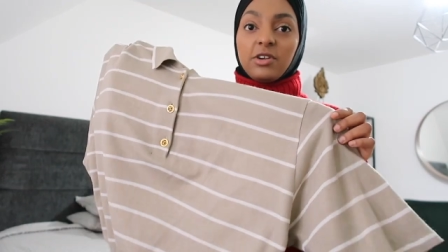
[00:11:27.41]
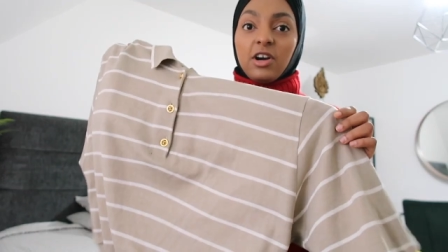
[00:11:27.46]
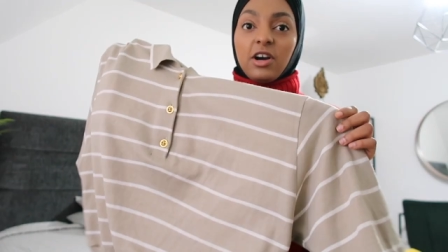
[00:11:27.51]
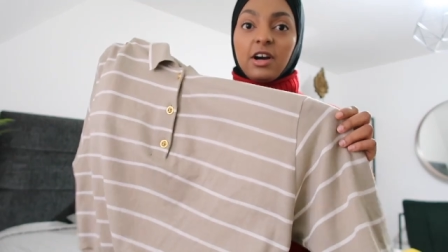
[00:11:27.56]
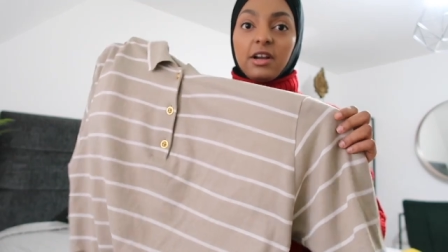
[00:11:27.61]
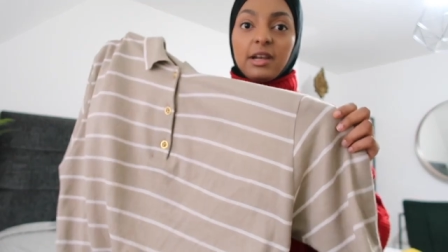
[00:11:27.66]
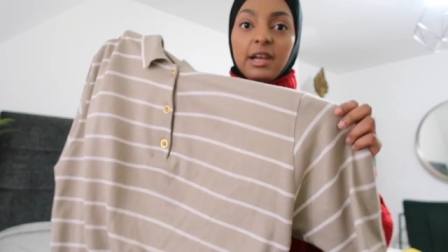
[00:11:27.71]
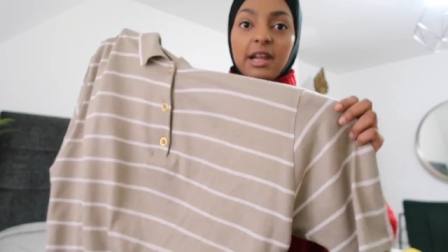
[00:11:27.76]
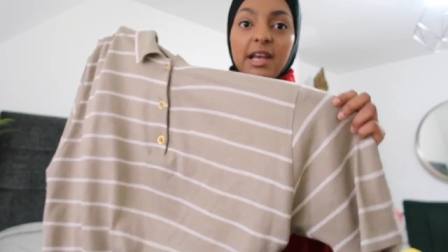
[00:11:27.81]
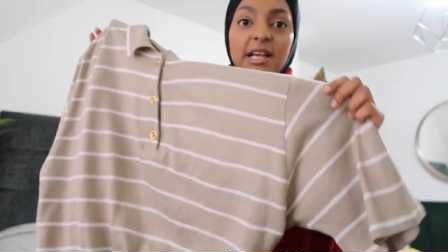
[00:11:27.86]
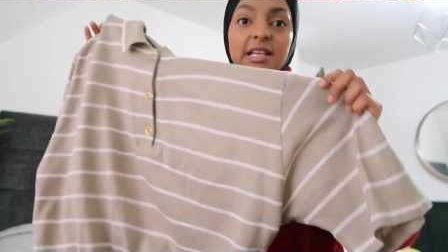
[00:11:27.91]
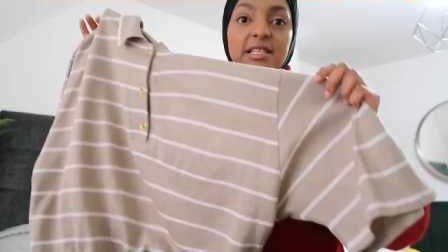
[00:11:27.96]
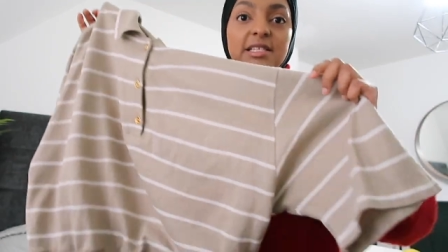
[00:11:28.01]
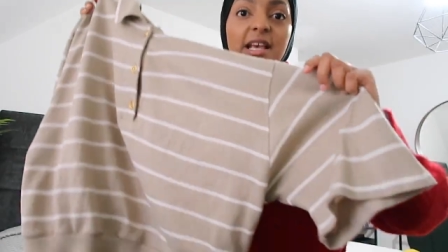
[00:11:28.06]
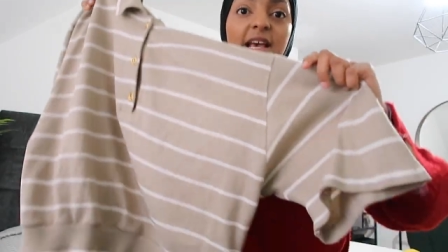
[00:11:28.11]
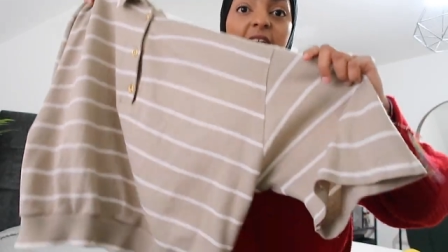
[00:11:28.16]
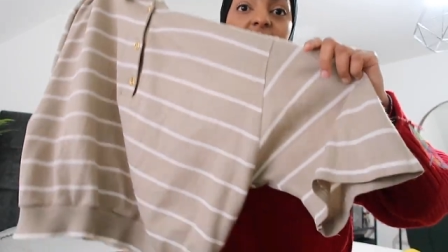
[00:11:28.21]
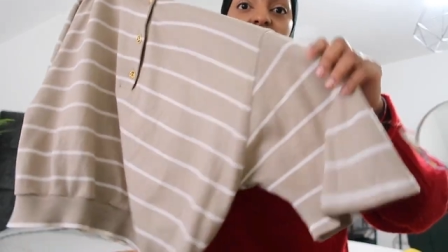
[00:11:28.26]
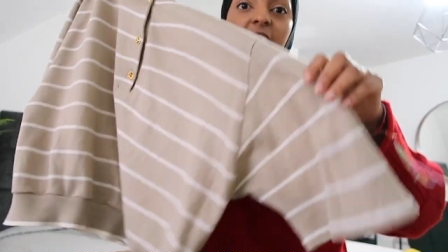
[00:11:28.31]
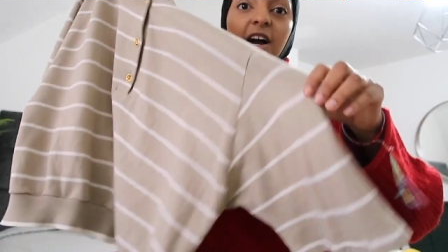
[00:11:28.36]

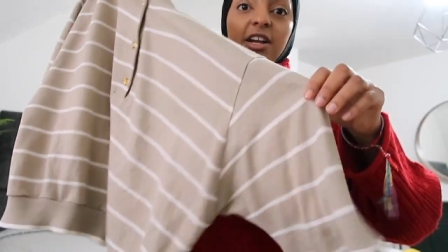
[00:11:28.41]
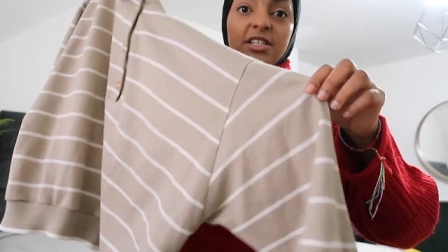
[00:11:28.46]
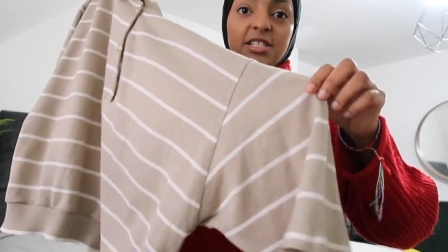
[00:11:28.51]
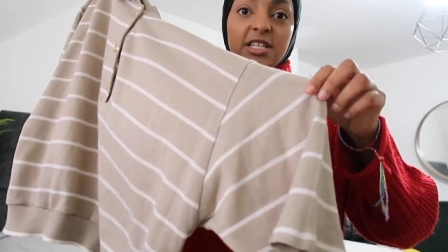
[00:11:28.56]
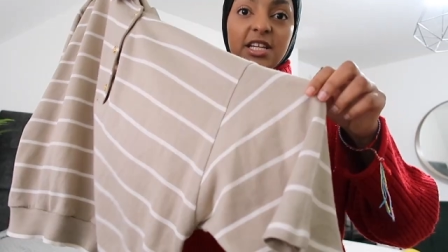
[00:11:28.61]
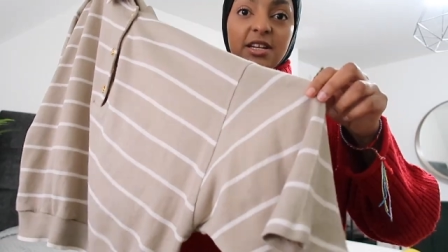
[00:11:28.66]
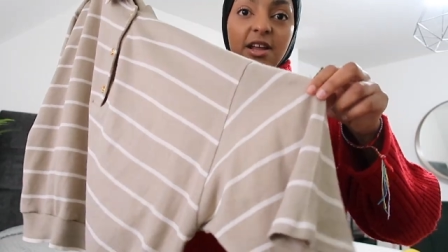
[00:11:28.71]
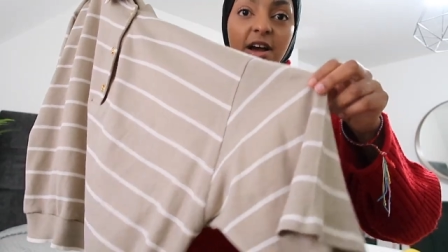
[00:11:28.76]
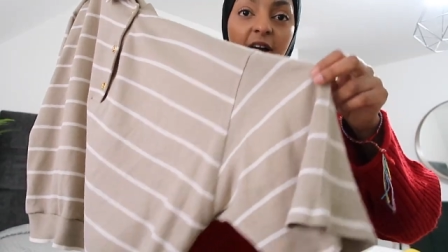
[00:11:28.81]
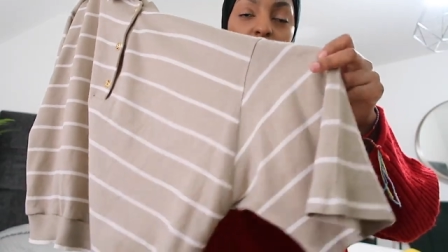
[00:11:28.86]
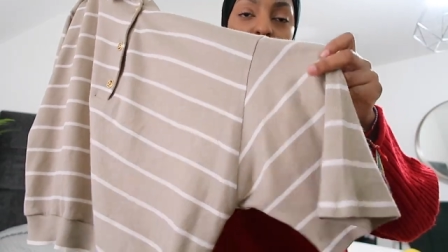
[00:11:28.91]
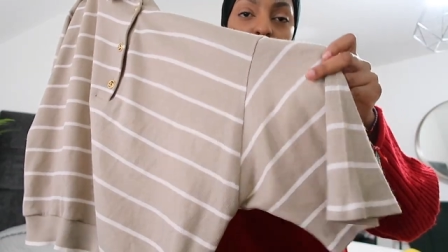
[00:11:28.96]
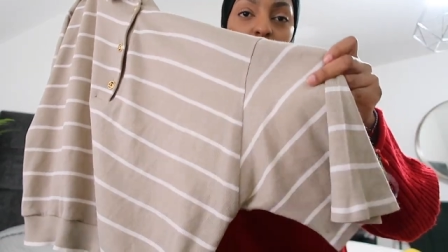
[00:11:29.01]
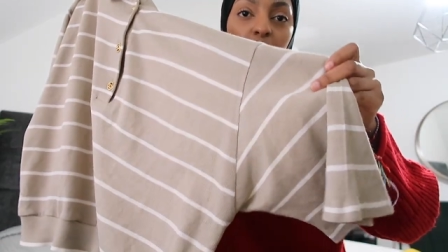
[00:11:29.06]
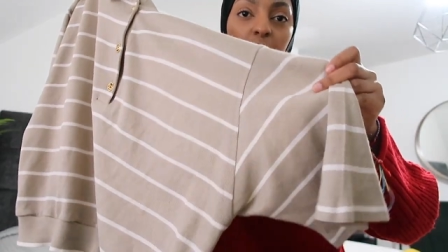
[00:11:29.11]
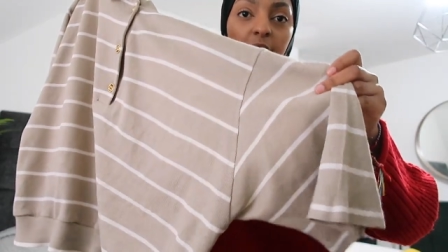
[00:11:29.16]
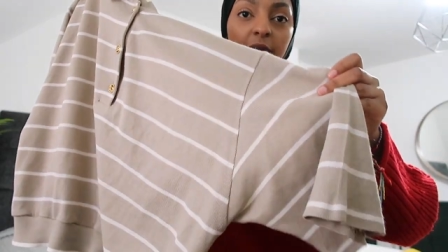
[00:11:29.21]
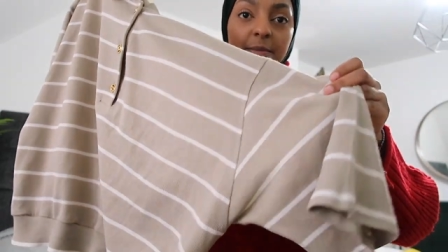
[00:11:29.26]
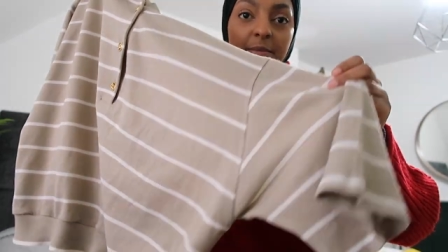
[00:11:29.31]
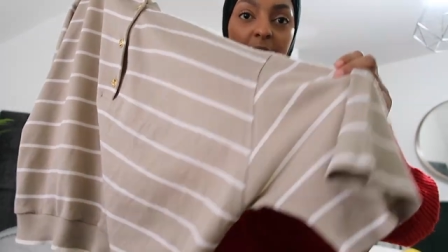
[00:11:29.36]
regardless. I did. I
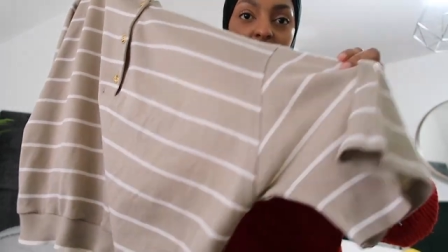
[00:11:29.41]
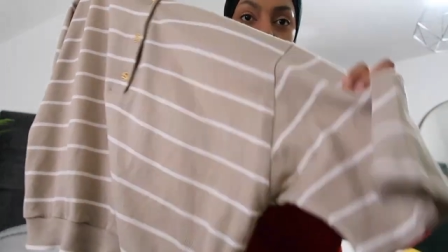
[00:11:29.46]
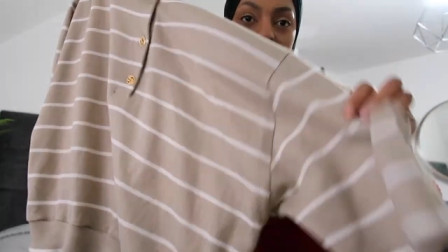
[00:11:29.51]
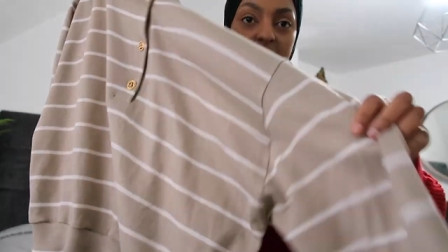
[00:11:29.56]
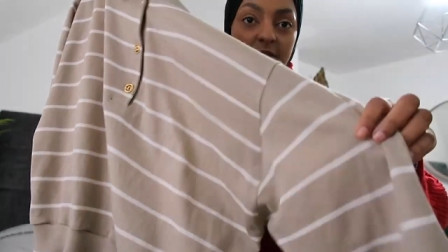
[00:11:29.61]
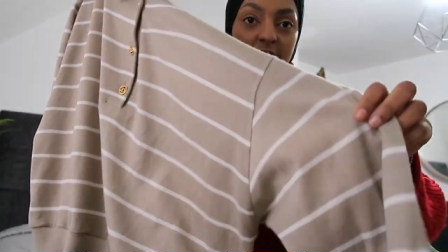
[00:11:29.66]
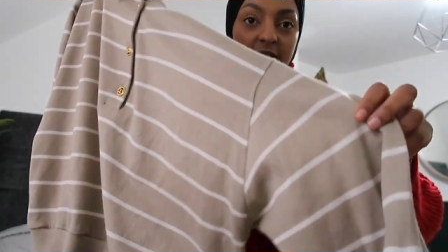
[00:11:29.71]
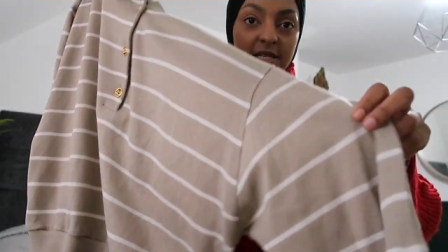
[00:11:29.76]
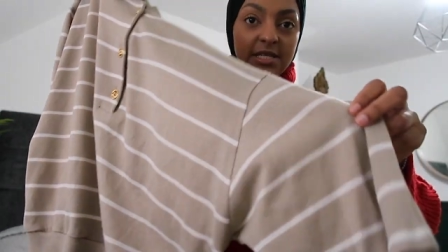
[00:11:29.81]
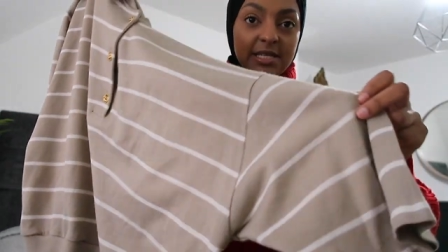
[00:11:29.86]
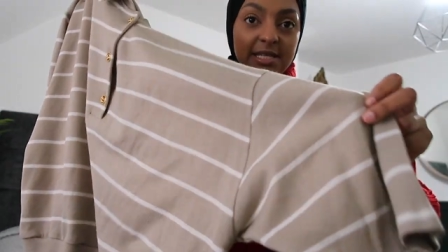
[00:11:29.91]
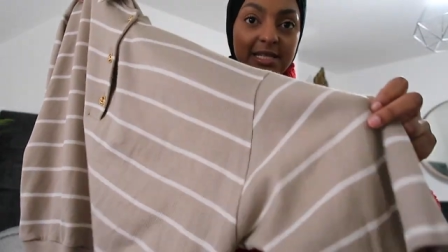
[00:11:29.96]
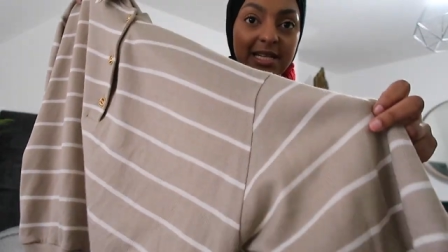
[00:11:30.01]
bought it because of these